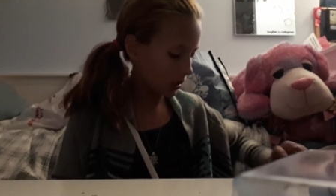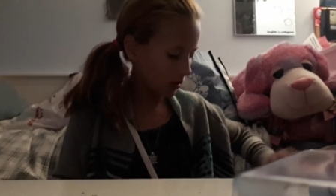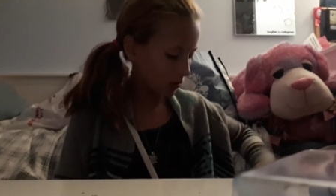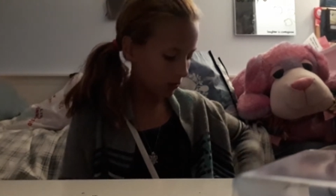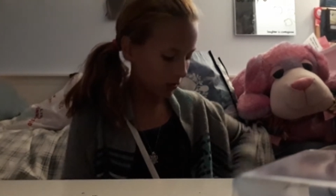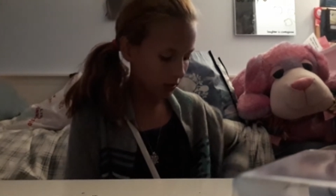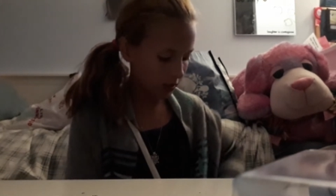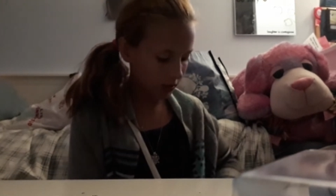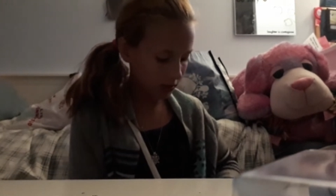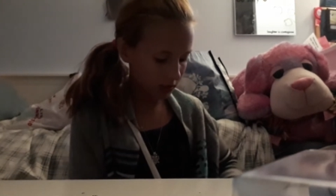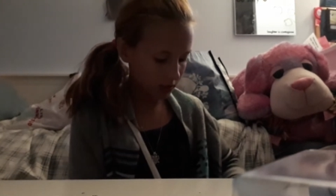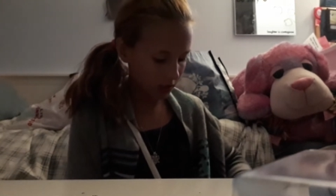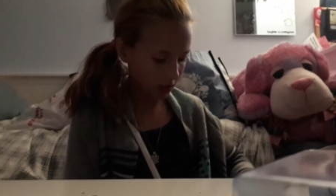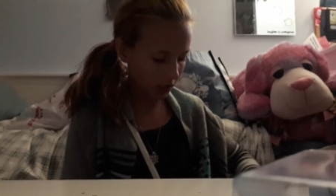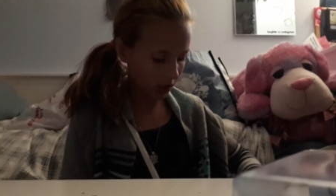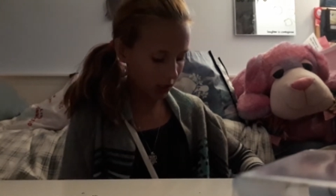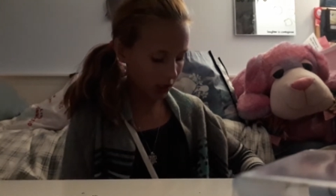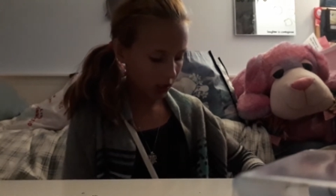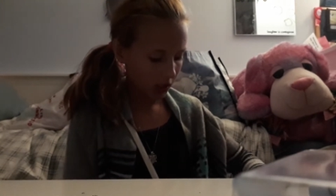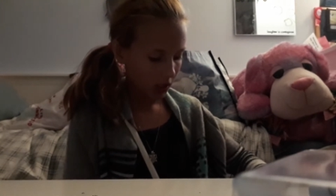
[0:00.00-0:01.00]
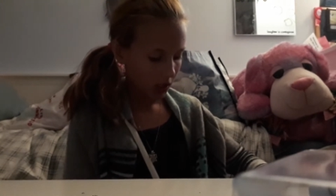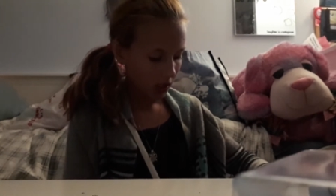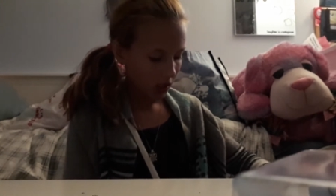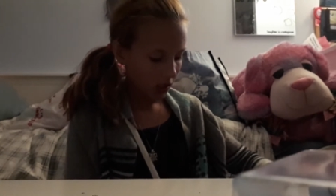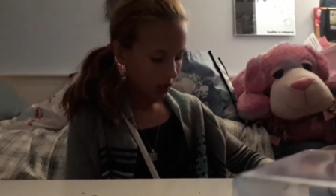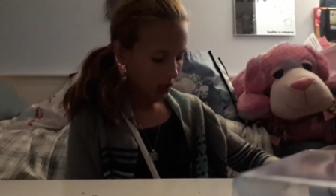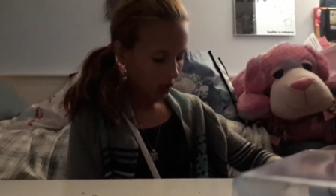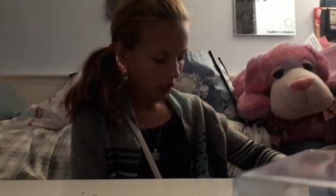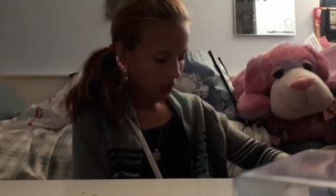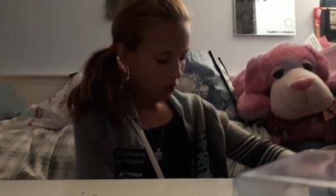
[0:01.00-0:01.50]
what else did
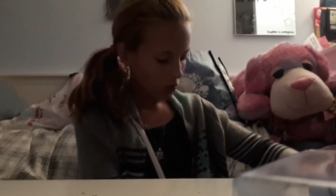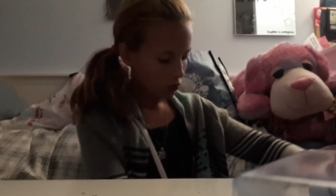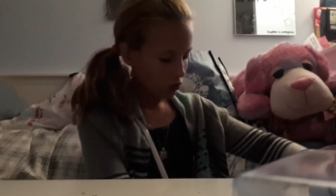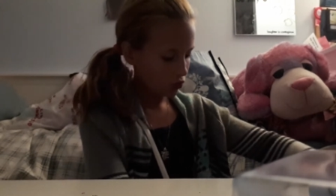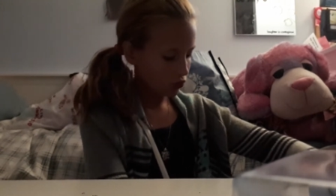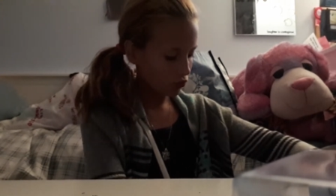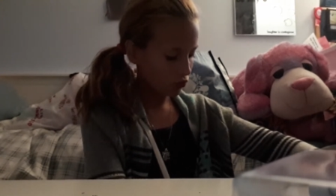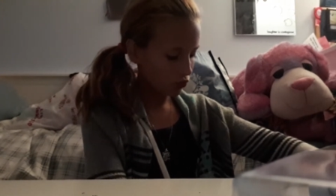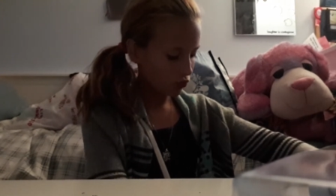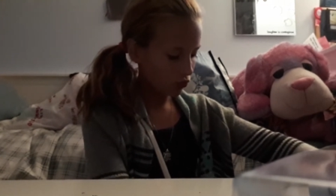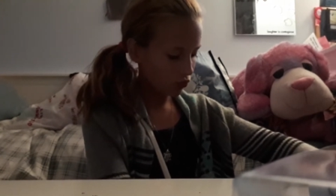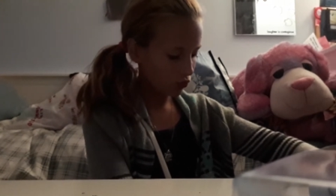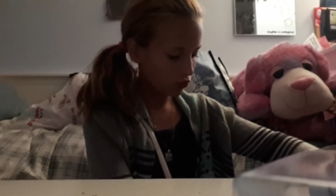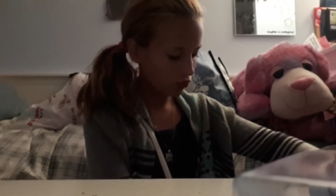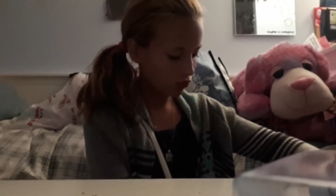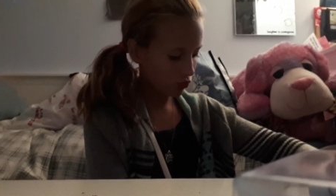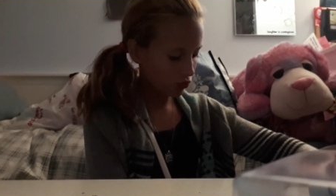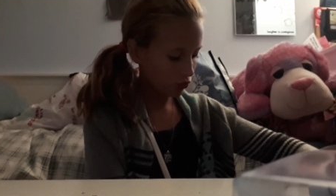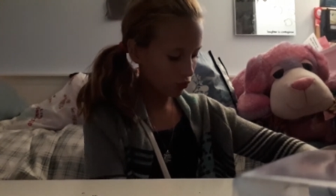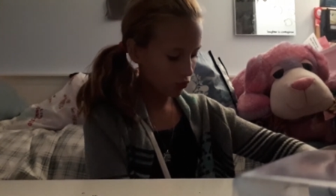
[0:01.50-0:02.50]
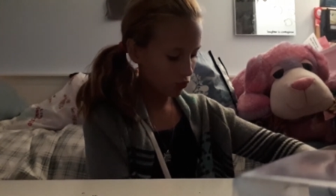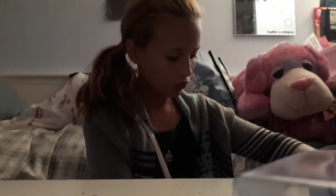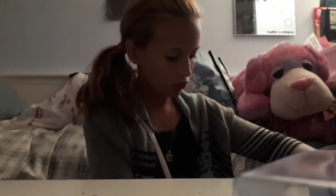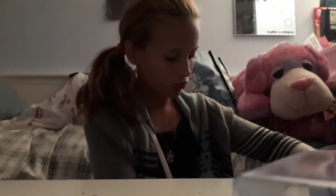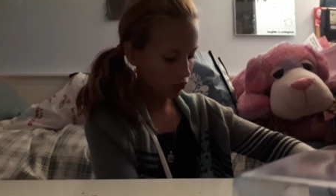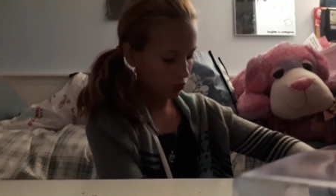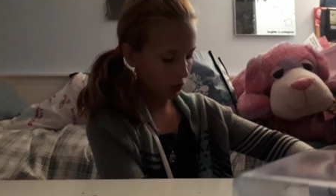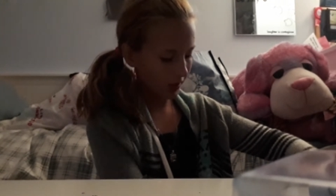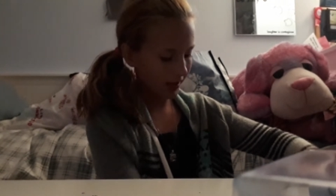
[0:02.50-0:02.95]
I get?